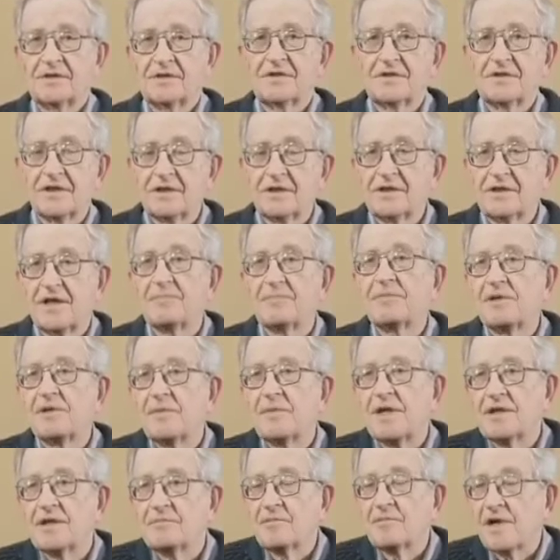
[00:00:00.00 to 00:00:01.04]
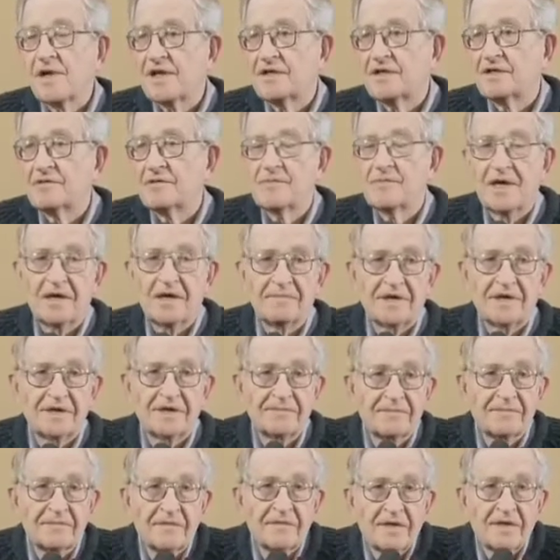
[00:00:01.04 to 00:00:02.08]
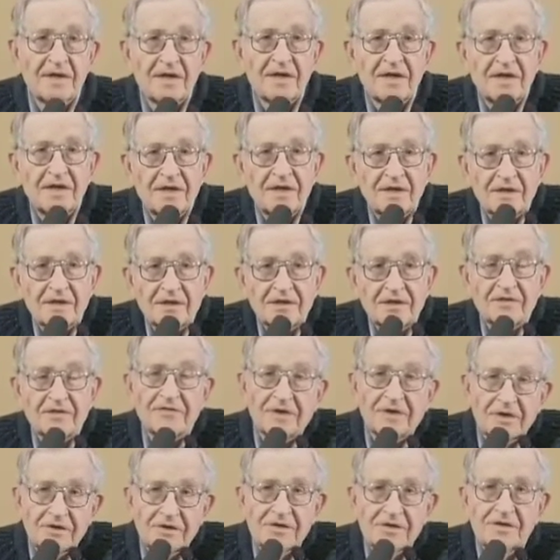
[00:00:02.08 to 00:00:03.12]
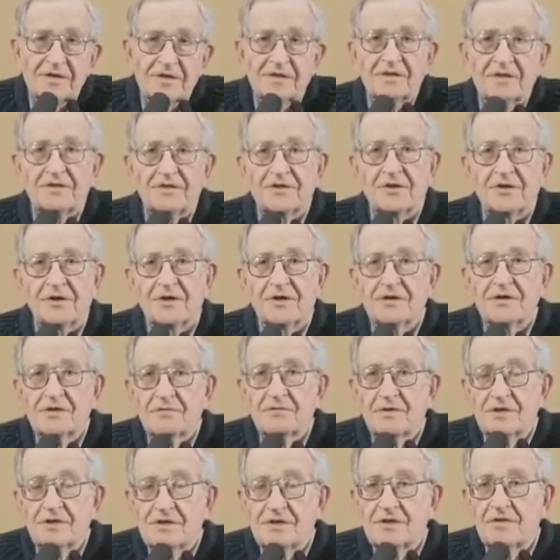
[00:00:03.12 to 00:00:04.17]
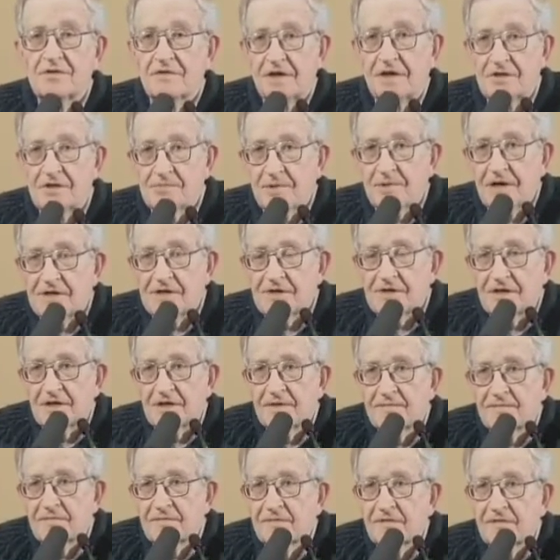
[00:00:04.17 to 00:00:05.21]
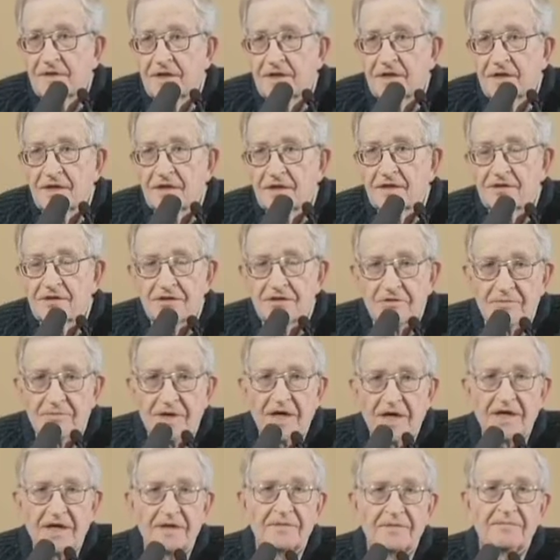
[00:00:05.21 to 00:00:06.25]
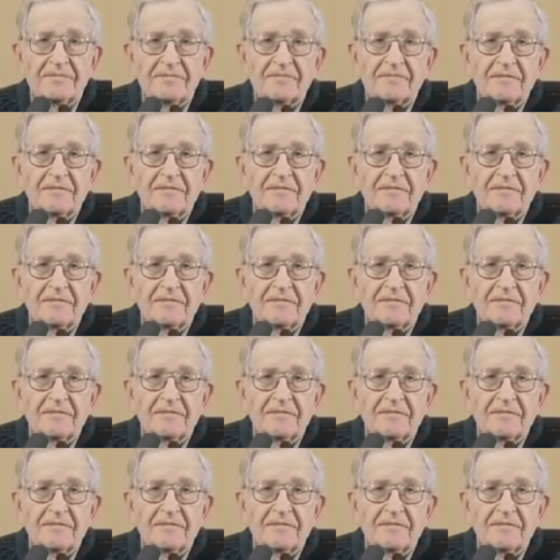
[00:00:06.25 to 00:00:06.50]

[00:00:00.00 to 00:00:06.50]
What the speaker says: to implement brand Obama. The first choice was the vice president, Joe Biden,